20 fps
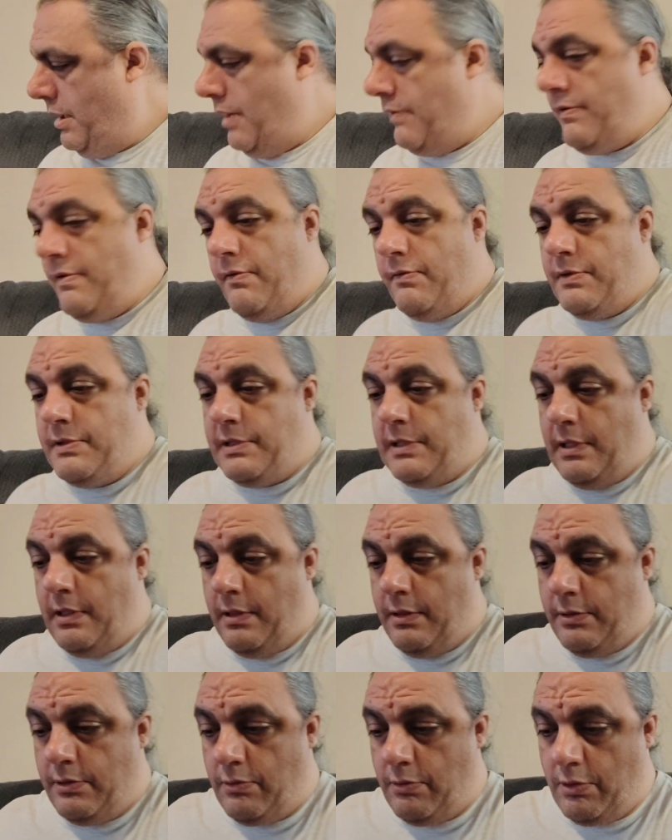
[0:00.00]
I've never seen
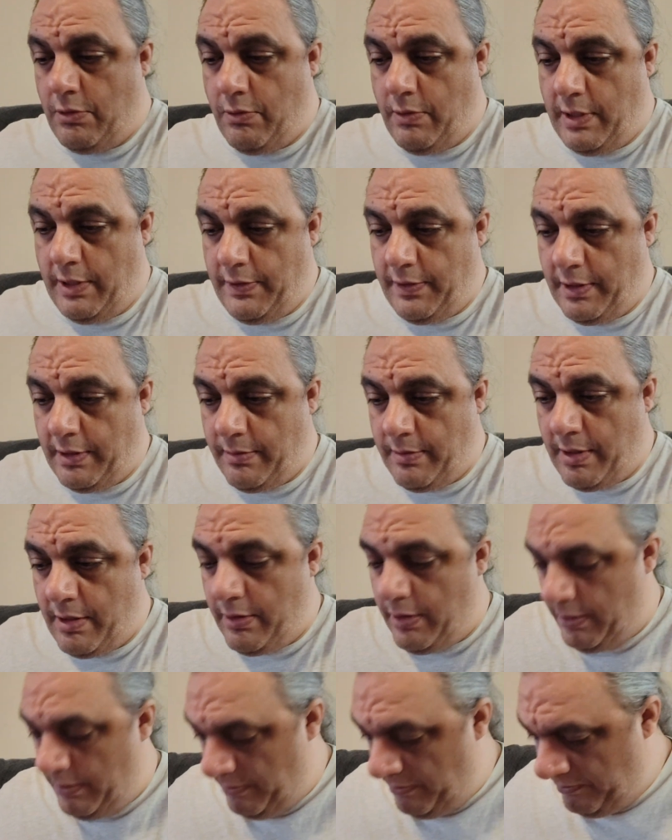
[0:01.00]
it, don't know anything
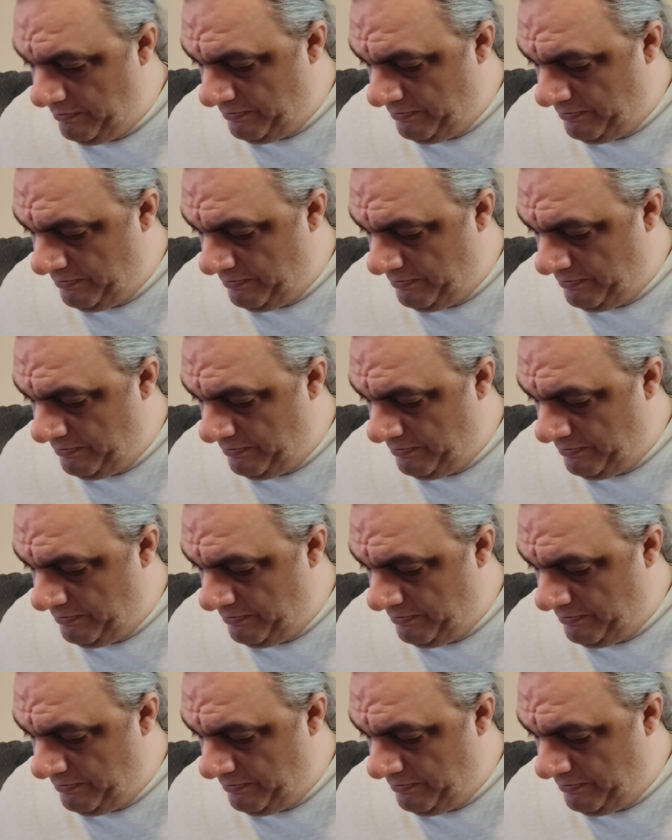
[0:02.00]
about it.